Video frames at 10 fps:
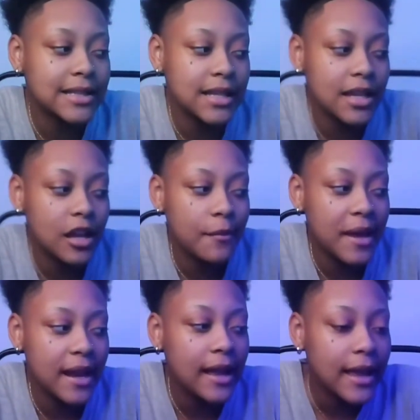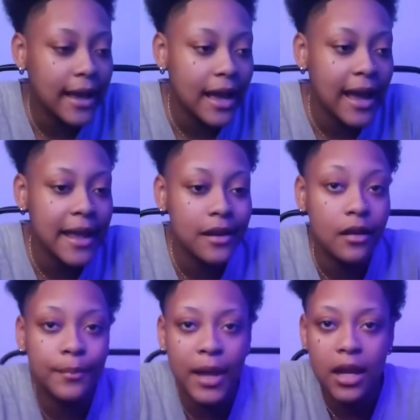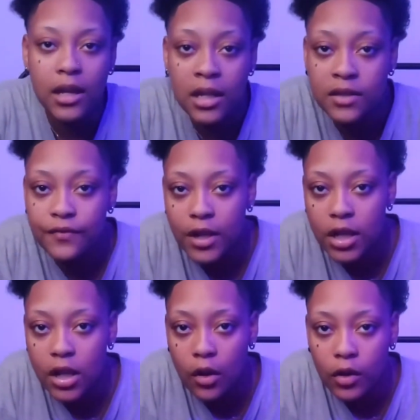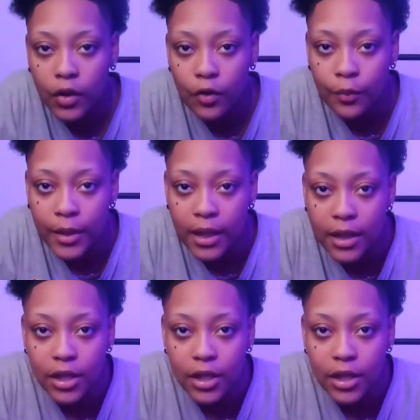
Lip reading: I see him, and I end up being in his video a little bit.